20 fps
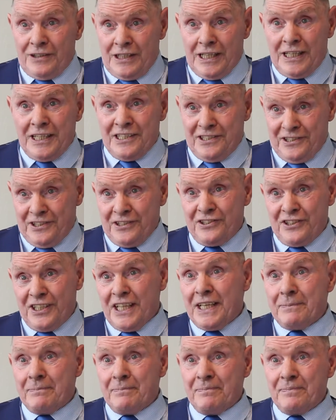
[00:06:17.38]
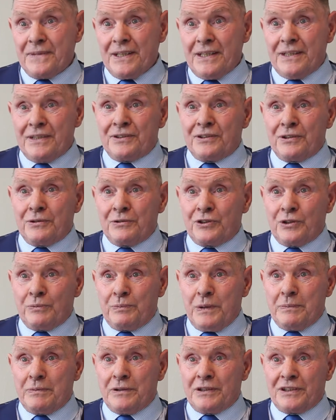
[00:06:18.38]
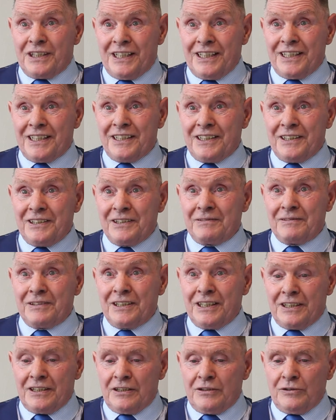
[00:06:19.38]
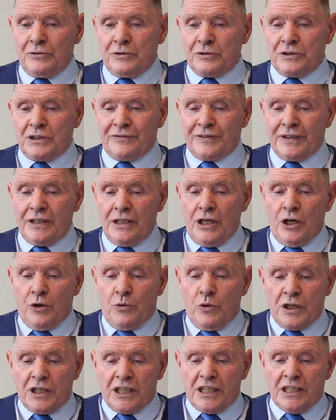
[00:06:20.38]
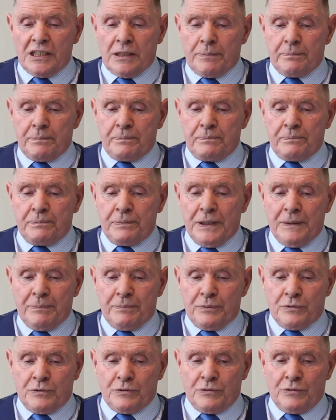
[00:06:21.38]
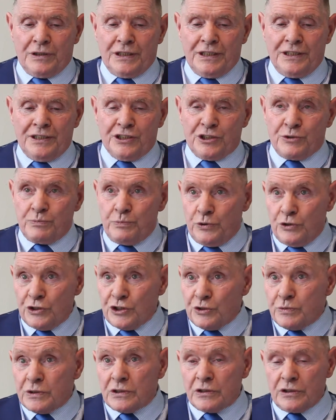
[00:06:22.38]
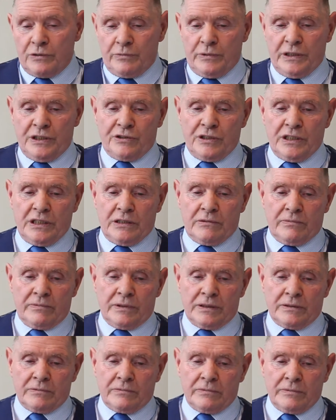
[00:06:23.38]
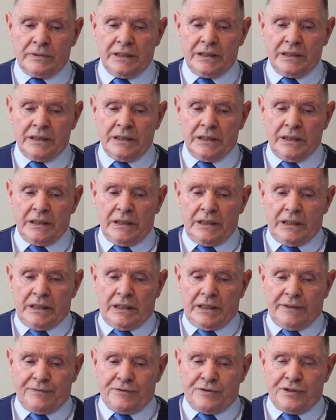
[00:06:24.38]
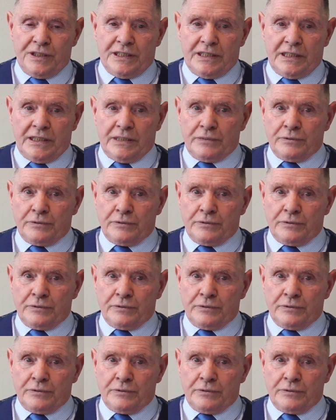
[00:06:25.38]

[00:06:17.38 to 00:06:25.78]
is the same. So people are taking notice of it. What kind of people in the sports world that we treat? Well, we have treated